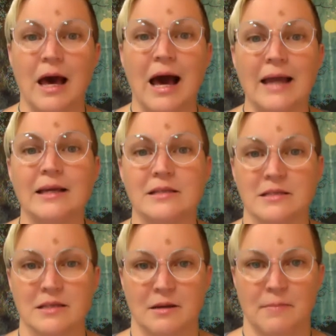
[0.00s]
I get to
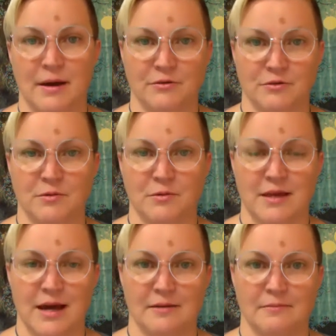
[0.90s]
set a boundary with
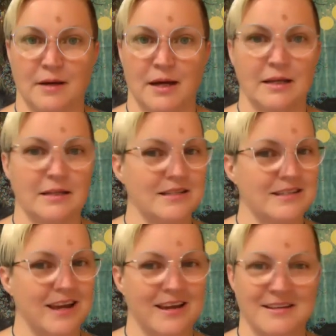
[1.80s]
that. I get to
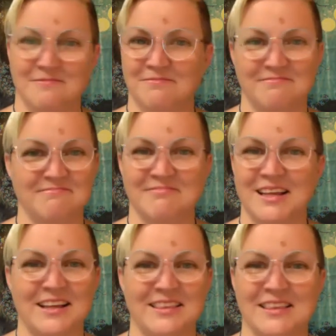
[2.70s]
say,
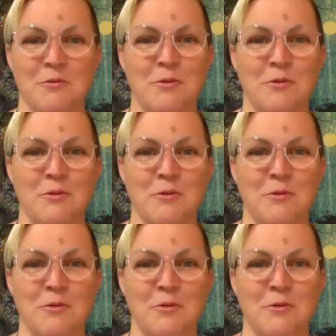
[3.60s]
that